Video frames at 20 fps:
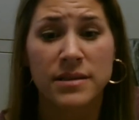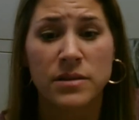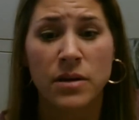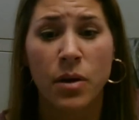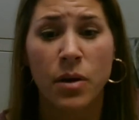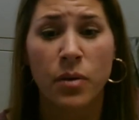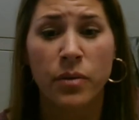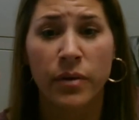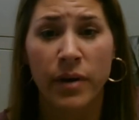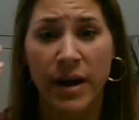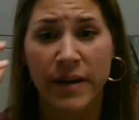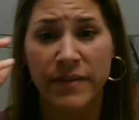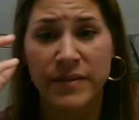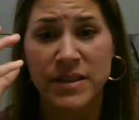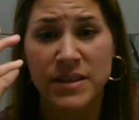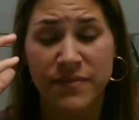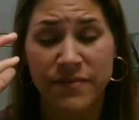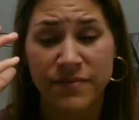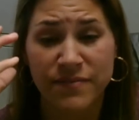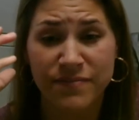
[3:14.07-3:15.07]
So they'll have
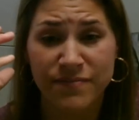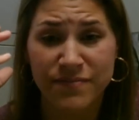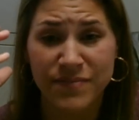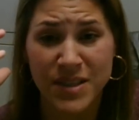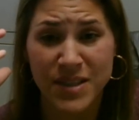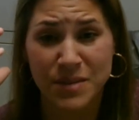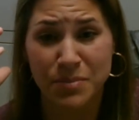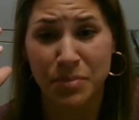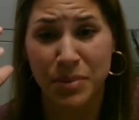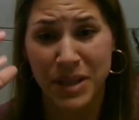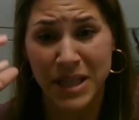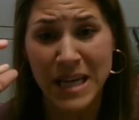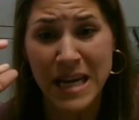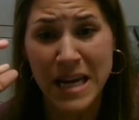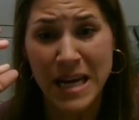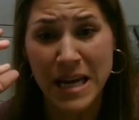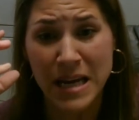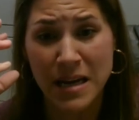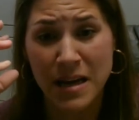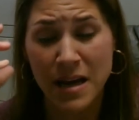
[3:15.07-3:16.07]
this
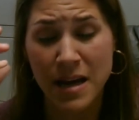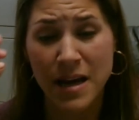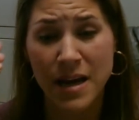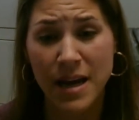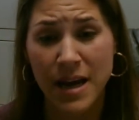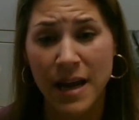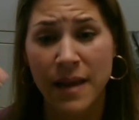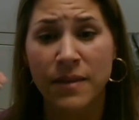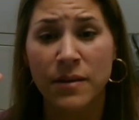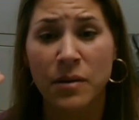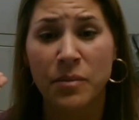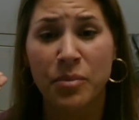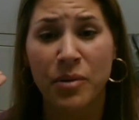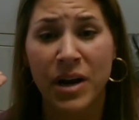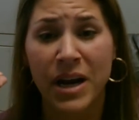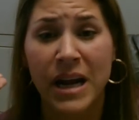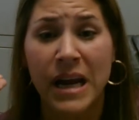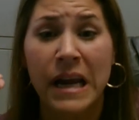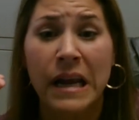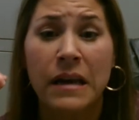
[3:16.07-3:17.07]
bleed in their
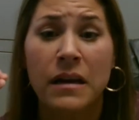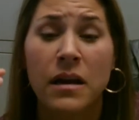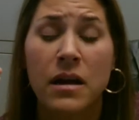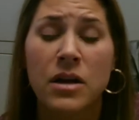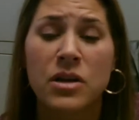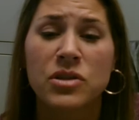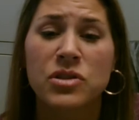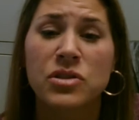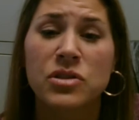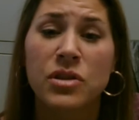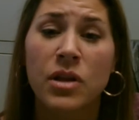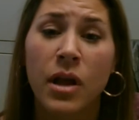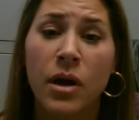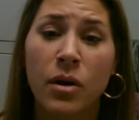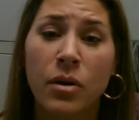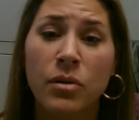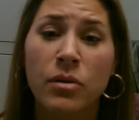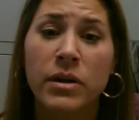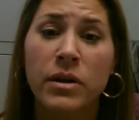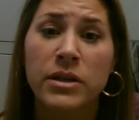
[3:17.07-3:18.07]
brain
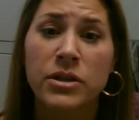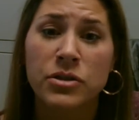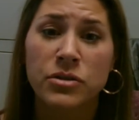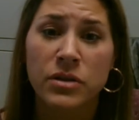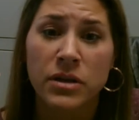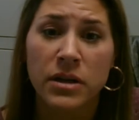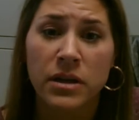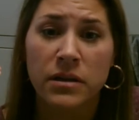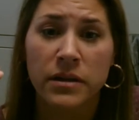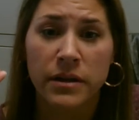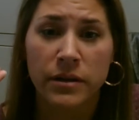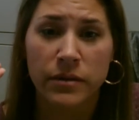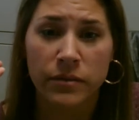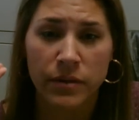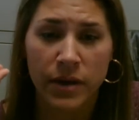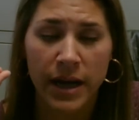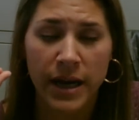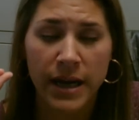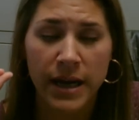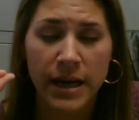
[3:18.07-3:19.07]
slowly trickling,
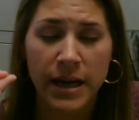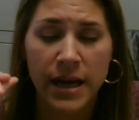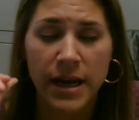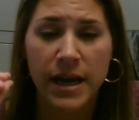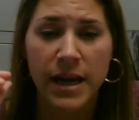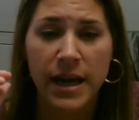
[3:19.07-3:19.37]
right?